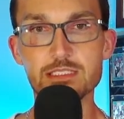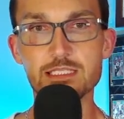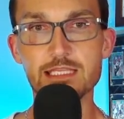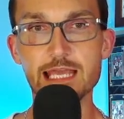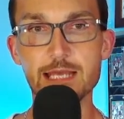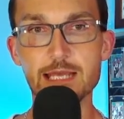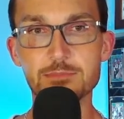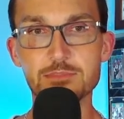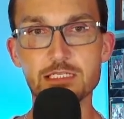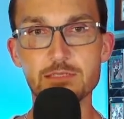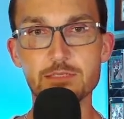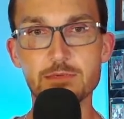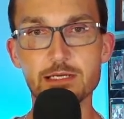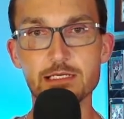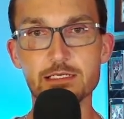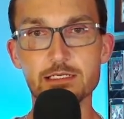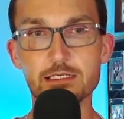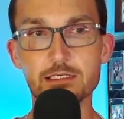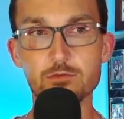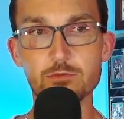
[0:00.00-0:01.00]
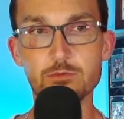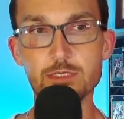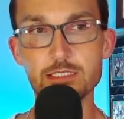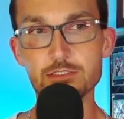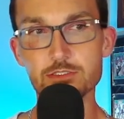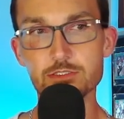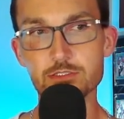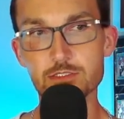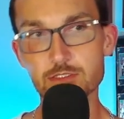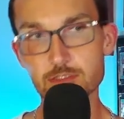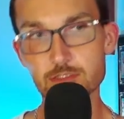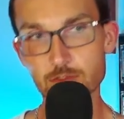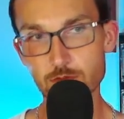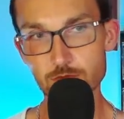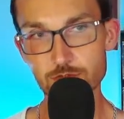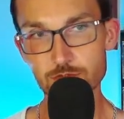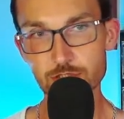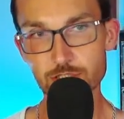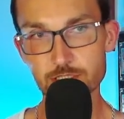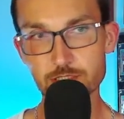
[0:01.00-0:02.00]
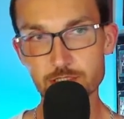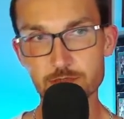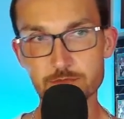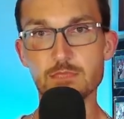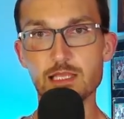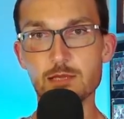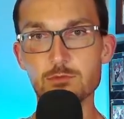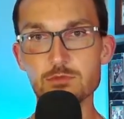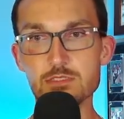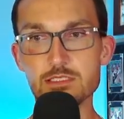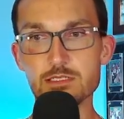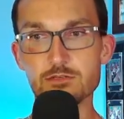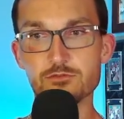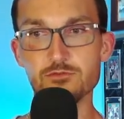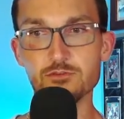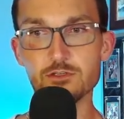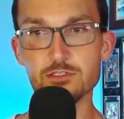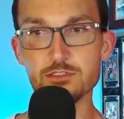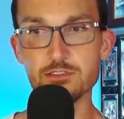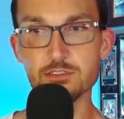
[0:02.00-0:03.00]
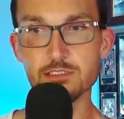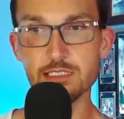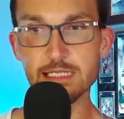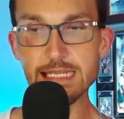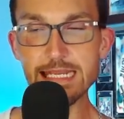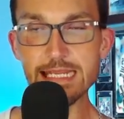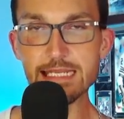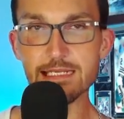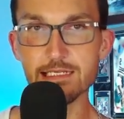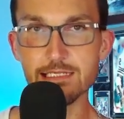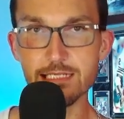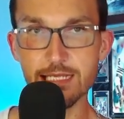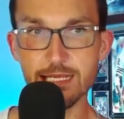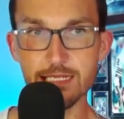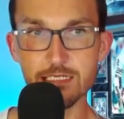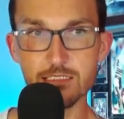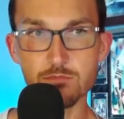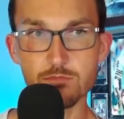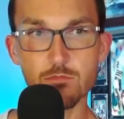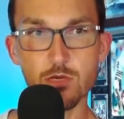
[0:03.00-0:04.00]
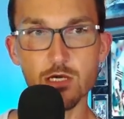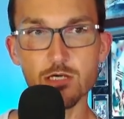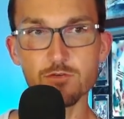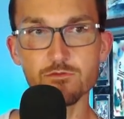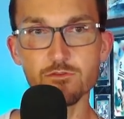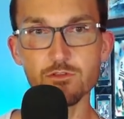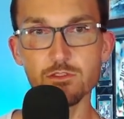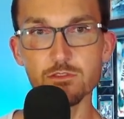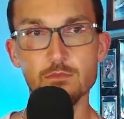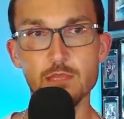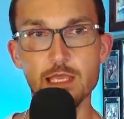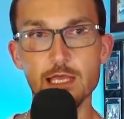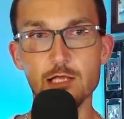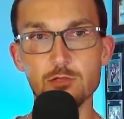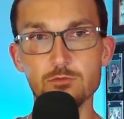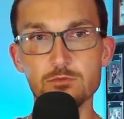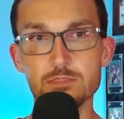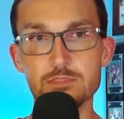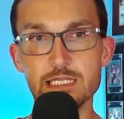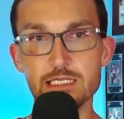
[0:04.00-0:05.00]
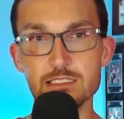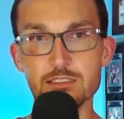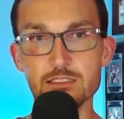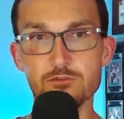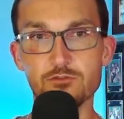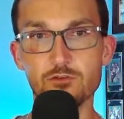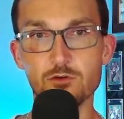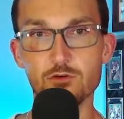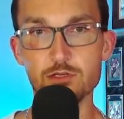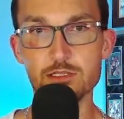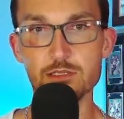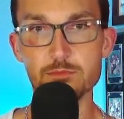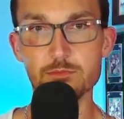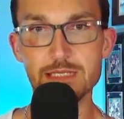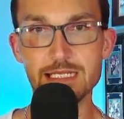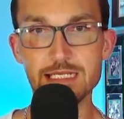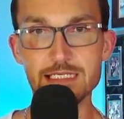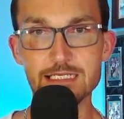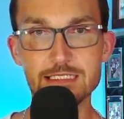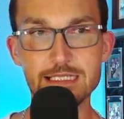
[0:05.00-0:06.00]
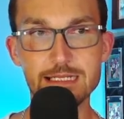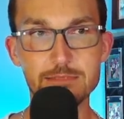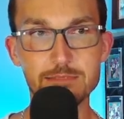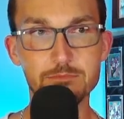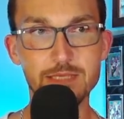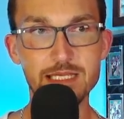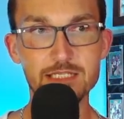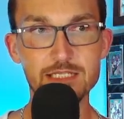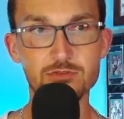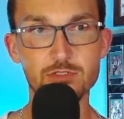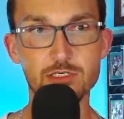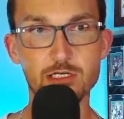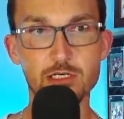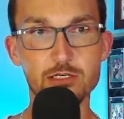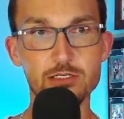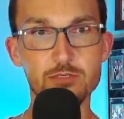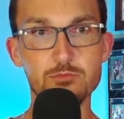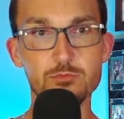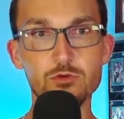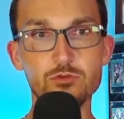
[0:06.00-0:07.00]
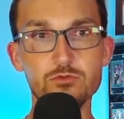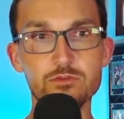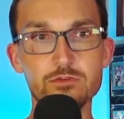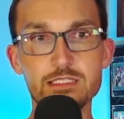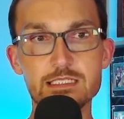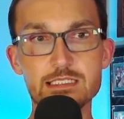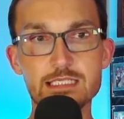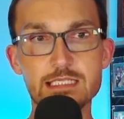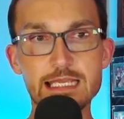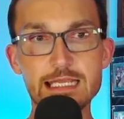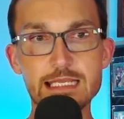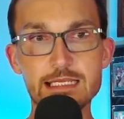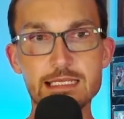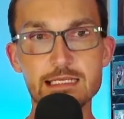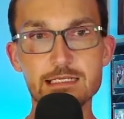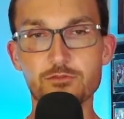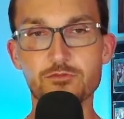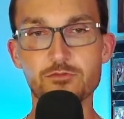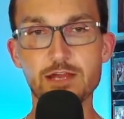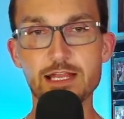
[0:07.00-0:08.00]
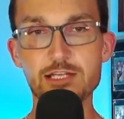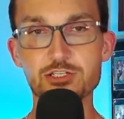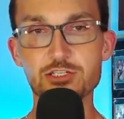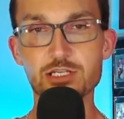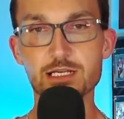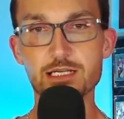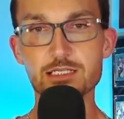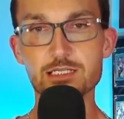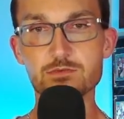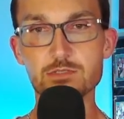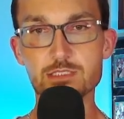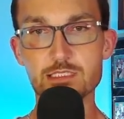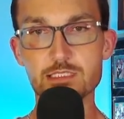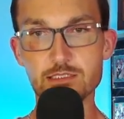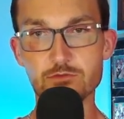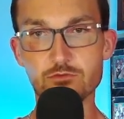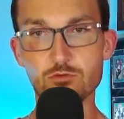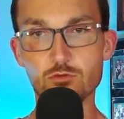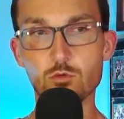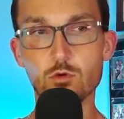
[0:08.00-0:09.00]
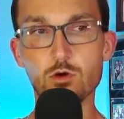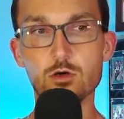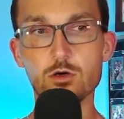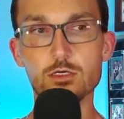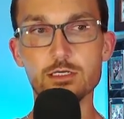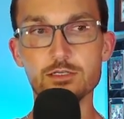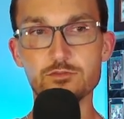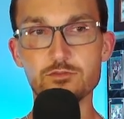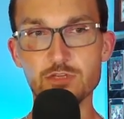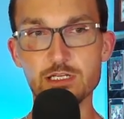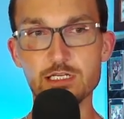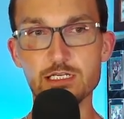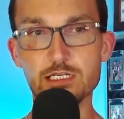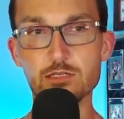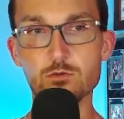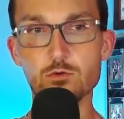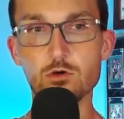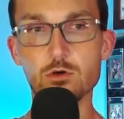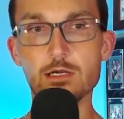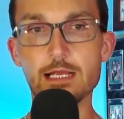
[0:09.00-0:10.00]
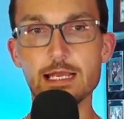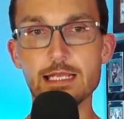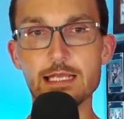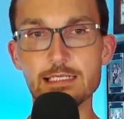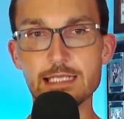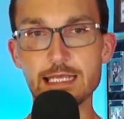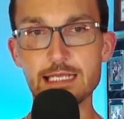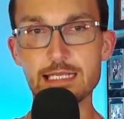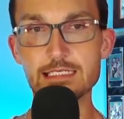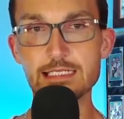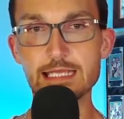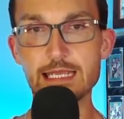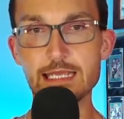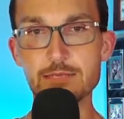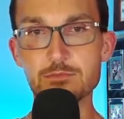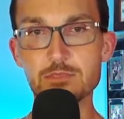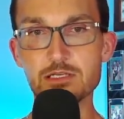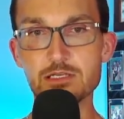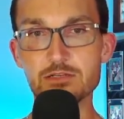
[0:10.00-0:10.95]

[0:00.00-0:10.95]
Captain America, the Winter Soldier, that was their first in at Marvel. Helmed, yes, four of the biggest and best regarded movies in franchise with Civil War, Infinity War, and Endgame